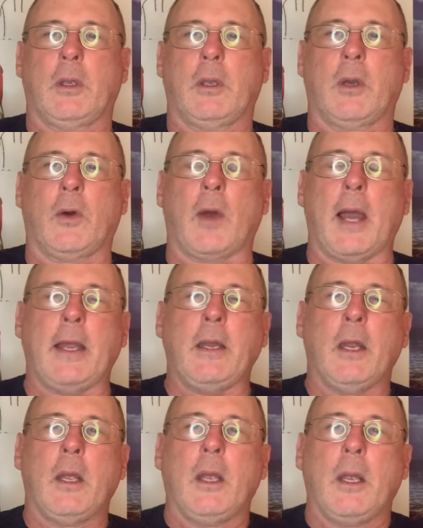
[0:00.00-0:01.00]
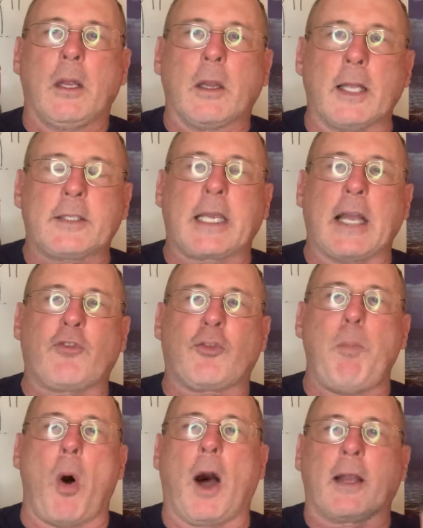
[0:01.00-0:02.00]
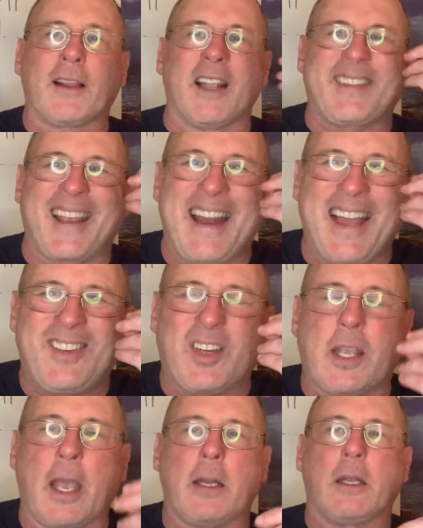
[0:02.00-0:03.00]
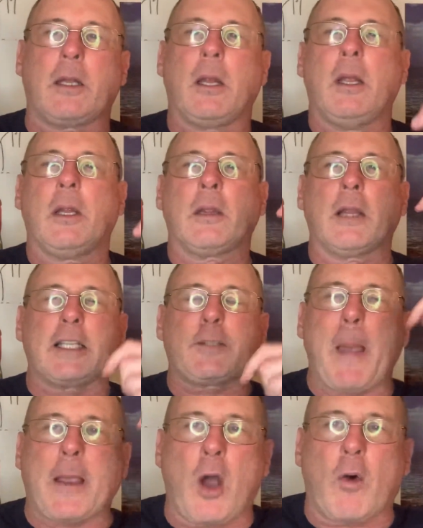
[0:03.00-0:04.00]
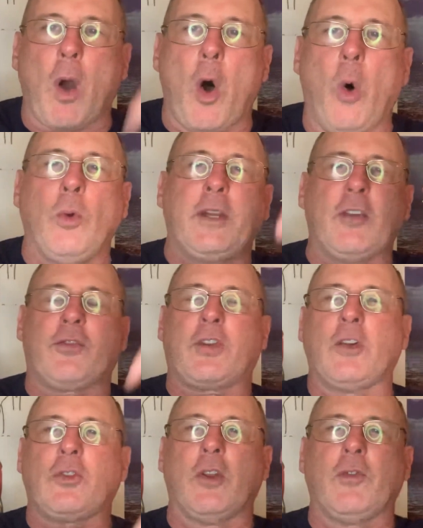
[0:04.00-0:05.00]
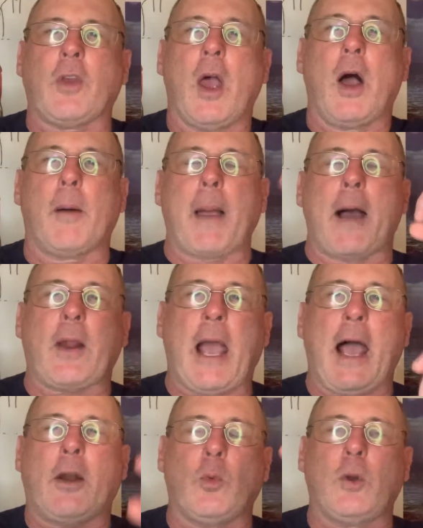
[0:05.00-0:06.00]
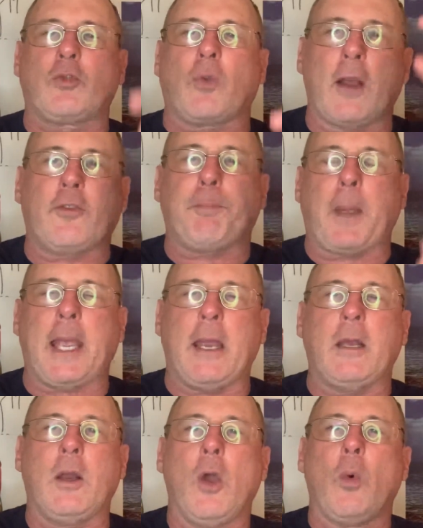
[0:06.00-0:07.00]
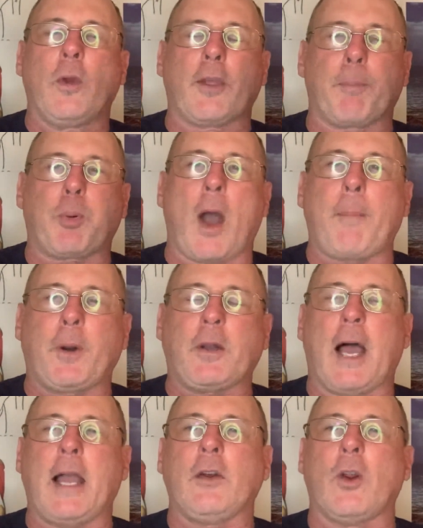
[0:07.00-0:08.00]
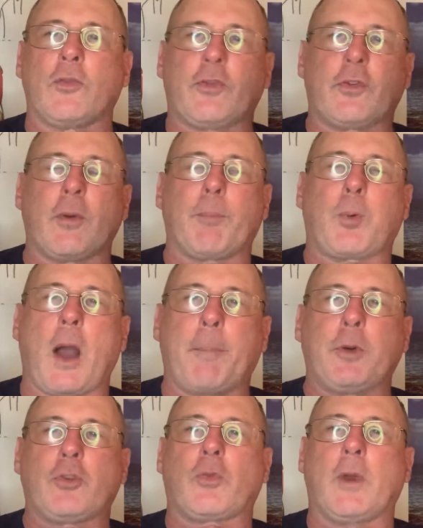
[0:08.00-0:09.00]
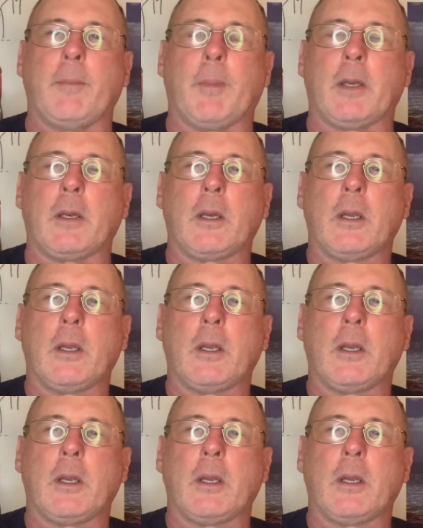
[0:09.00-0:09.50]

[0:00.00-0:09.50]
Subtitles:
All right? Let's get smart. Let's get educated. Let's make our own decisions about how to address pain with a proper diagnosis and proper treatment.